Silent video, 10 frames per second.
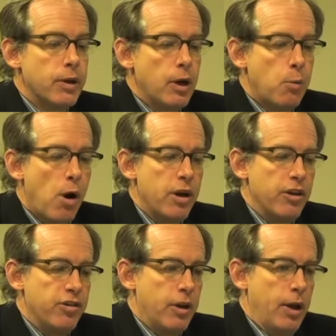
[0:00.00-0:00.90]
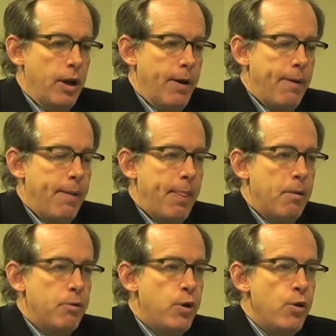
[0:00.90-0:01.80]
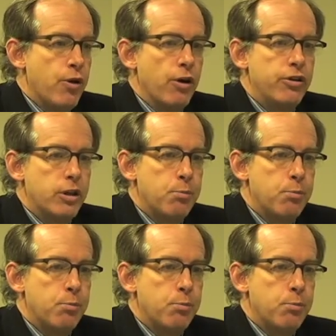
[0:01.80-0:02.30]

One is two thirds of